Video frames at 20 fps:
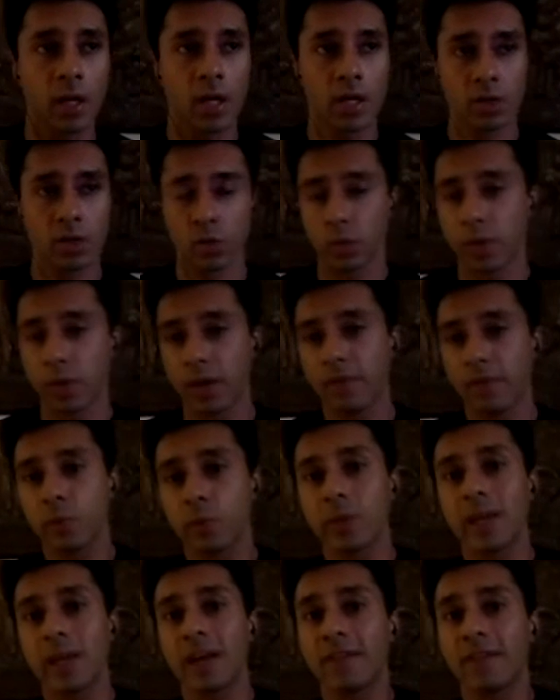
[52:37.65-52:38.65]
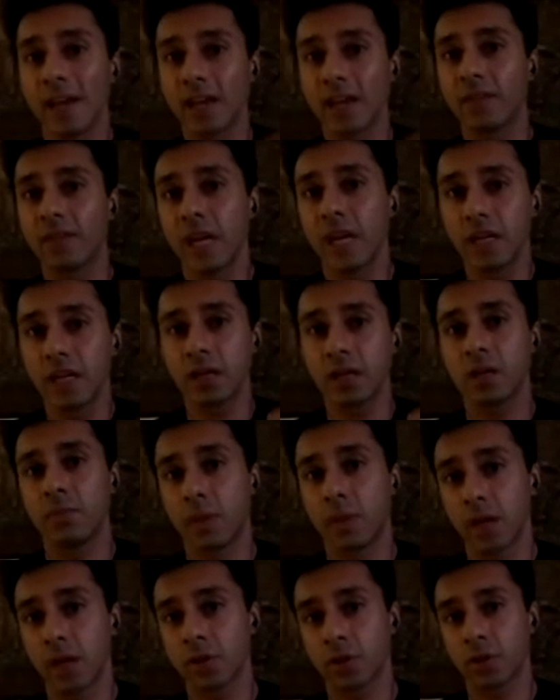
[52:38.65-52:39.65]
So whenever we have elevated
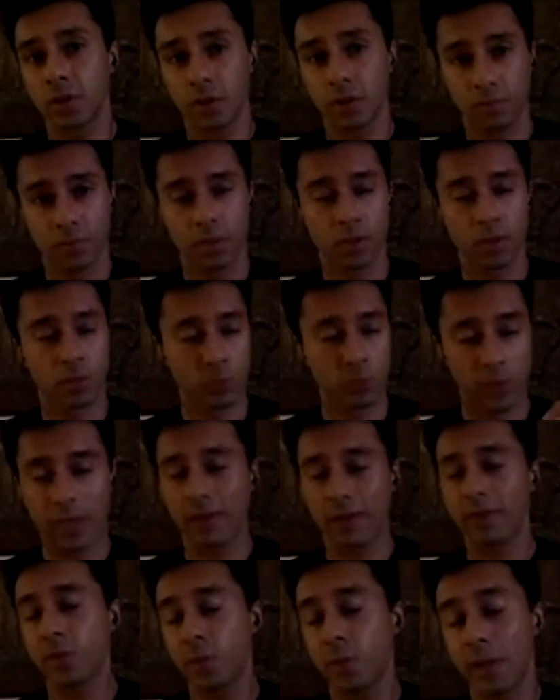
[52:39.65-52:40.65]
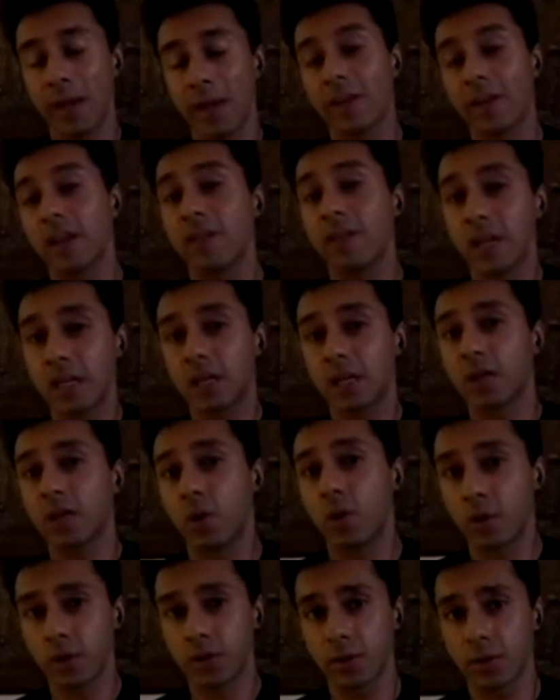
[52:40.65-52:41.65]
blood, sugar, whenever we have elevated
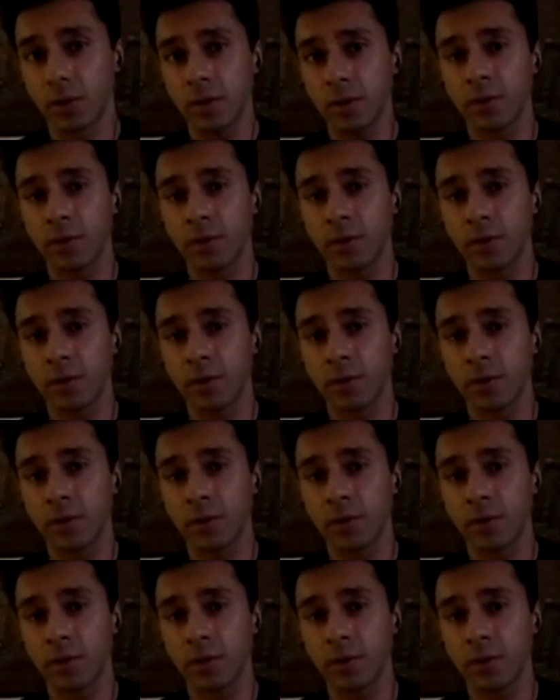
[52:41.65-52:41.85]
cortisol,